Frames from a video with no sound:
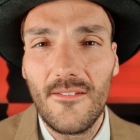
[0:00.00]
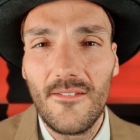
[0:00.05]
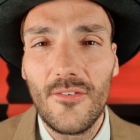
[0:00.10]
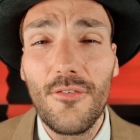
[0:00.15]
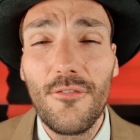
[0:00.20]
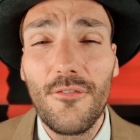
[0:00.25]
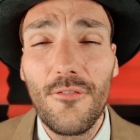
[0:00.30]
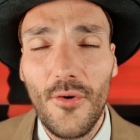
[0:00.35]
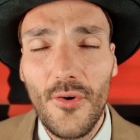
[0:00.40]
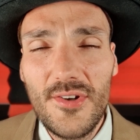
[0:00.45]
The
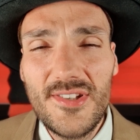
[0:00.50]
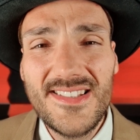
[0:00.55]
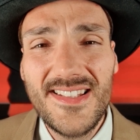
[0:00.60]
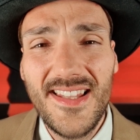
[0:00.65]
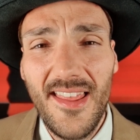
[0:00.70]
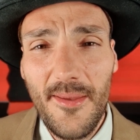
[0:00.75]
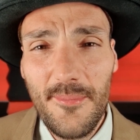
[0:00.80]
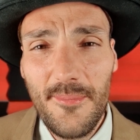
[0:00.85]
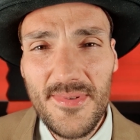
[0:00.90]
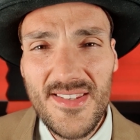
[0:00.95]
first
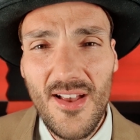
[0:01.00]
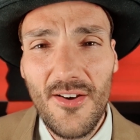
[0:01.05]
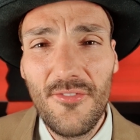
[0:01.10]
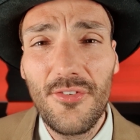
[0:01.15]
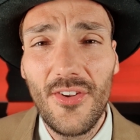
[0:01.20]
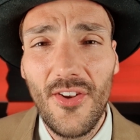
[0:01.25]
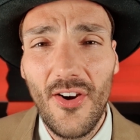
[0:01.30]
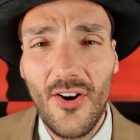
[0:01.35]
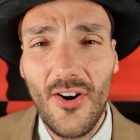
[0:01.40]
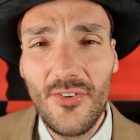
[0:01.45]
steps of
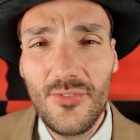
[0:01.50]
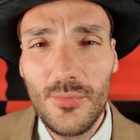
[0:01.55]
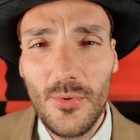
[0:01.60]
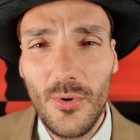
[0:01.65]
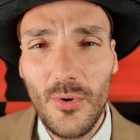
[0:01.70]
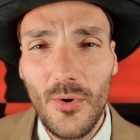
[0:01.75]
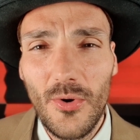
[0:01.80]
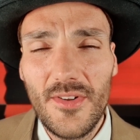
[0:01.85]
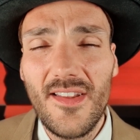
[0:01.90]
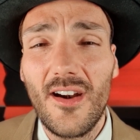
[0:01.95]
an
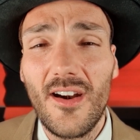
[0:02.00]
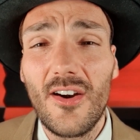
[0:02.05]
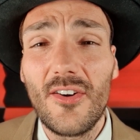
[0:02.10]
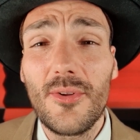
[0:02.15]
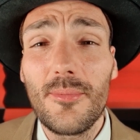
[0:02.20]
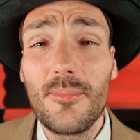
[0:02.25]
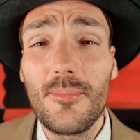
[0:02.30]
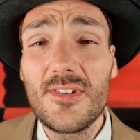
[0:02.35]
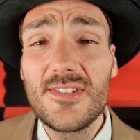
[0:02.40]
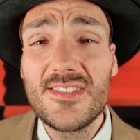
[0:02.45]
artwork are
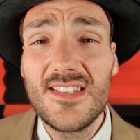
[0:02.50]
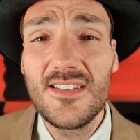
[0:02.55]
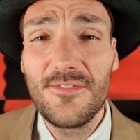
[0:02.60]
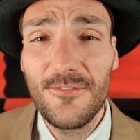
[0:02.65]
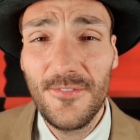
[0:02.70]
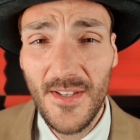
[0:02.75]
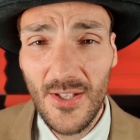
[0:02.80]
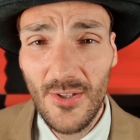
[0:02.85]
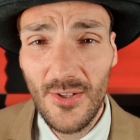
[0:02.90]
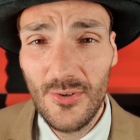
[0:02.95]
the most
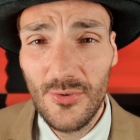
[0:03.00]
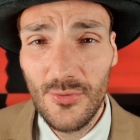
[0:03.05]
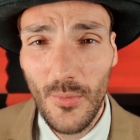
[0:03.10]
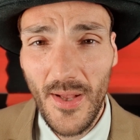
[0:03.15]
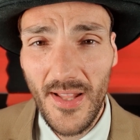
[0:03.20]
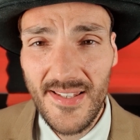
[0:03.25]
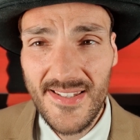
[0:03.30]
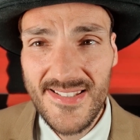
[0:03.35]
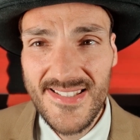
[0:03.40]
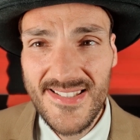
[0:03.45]
difficult
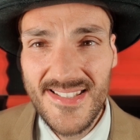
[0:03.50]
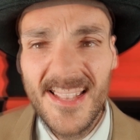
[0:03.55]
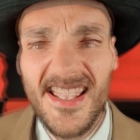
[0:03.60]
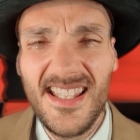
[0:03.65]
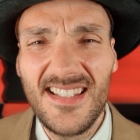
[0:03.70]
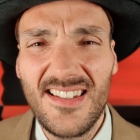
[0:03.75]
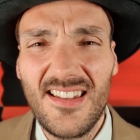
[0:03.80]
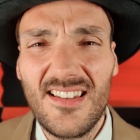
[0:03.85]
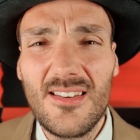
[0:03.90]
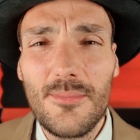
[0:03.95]
ones.
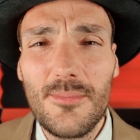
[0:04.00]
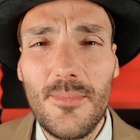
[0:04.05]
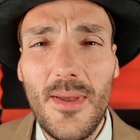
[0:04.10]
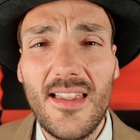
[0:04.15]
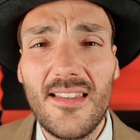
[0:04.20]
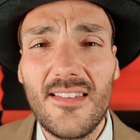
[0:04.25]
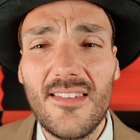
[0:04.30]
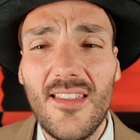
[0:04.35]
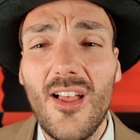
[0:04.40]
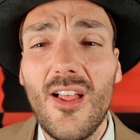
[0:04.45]
They
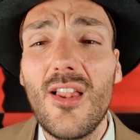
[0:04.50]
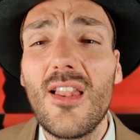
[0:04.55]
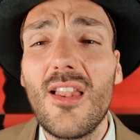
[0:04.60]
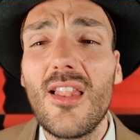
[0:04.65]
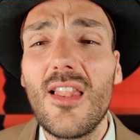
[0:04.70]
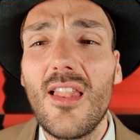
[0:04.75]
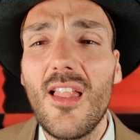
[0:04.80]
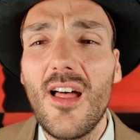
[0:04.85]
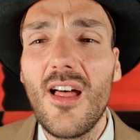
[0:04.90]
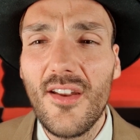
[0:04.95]
demand a
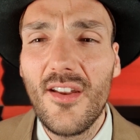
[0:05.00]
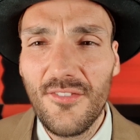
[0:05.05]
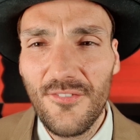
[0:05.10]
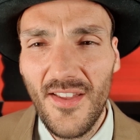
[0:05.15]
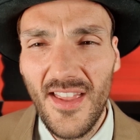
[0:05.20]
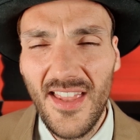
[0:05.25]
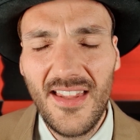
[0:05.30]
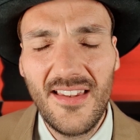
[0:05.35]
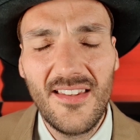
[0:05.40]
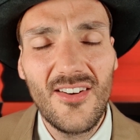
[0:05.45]
lot of
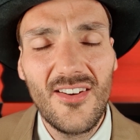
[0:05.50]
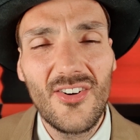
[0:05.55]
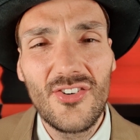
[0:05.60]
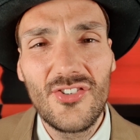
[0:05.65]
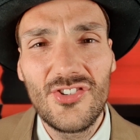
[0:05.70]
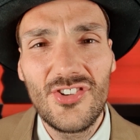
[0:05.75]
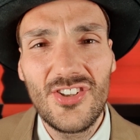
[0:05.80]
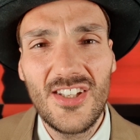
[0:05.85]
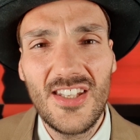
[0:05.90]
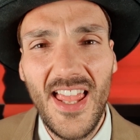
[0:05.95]

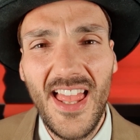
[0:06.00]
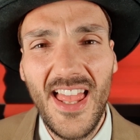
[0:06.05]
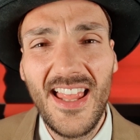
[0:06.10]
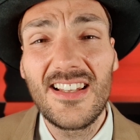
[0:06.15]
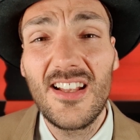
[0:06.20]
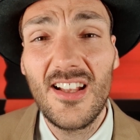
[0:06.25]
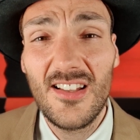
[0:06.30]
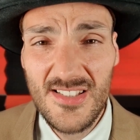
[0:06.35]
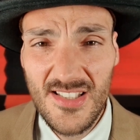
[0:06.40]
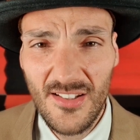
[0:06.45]
energy
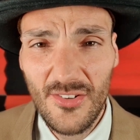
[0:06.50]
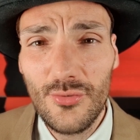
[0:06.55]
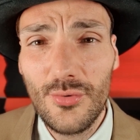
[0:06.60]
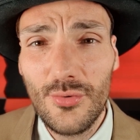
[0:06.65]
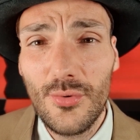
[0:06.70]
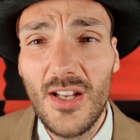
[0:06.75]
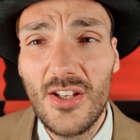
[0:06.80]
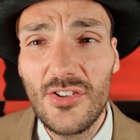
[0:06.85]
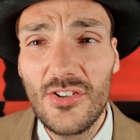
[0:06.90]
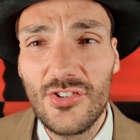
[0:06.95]
and
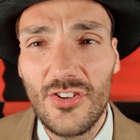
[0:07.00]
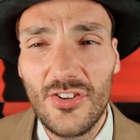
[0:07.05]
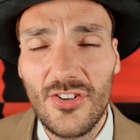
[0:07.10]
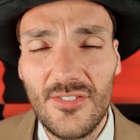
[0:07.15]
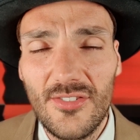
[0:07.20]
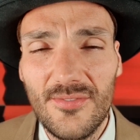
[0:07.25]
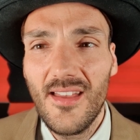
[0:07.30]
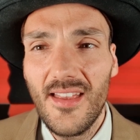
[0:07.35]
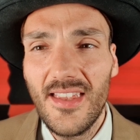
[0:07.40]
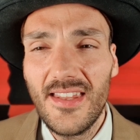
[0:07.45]
concentration.
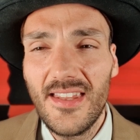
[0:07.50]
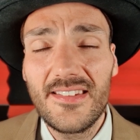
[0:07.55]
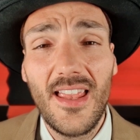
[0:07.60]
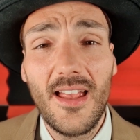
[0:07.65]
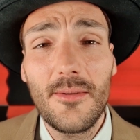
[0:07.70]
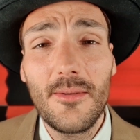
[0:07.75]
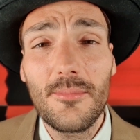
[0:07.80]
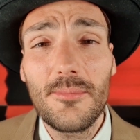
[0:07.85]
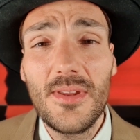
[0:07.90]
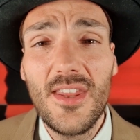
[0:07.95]
It
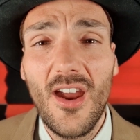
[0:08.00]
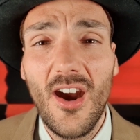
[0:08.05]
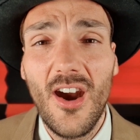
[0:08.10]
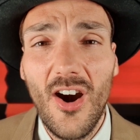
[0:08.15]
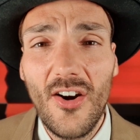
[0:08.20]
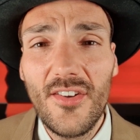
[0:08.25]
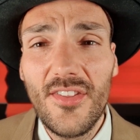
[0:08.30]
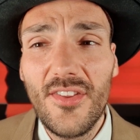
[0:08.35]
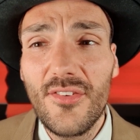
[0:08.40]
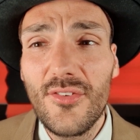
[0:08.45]
can be
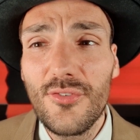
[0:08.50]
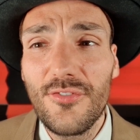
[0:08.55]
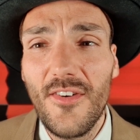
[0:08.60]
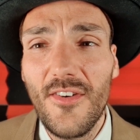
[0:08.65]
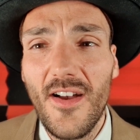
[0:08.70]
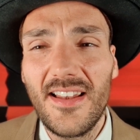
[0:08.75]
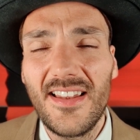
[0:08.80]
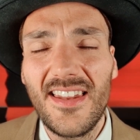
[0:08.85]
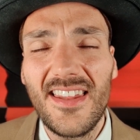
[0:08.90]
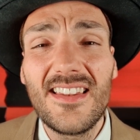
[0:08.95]
hard to
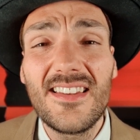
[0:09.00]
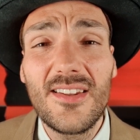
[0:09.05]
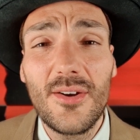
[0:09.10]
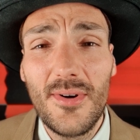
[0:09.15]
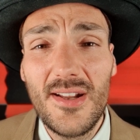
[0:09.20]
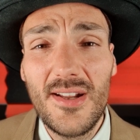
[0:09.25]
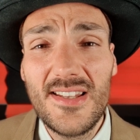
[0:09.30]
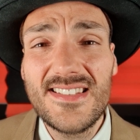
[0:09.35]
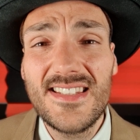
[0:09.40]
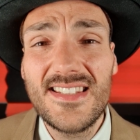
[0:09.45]
find
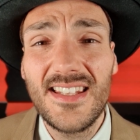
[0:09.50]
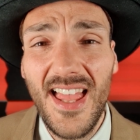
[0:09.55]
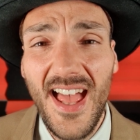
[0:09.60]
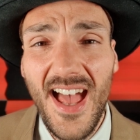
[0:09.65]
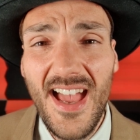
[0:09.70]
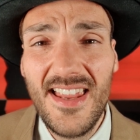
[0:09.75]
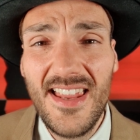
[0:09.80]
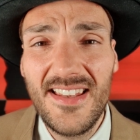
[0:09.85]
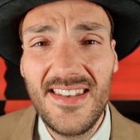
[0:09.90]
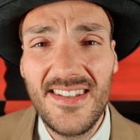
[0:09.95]
interesting
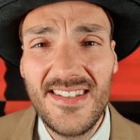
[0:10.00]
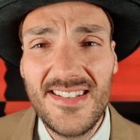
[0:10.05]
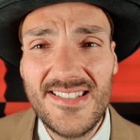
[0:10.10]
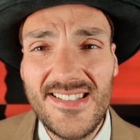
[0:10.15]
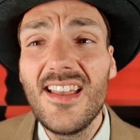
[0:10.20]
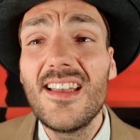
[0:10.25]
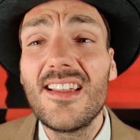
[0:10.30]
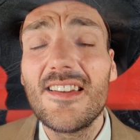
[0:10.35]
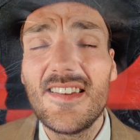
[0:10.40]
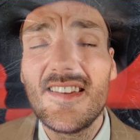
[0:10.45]

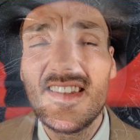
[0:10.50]
ideas.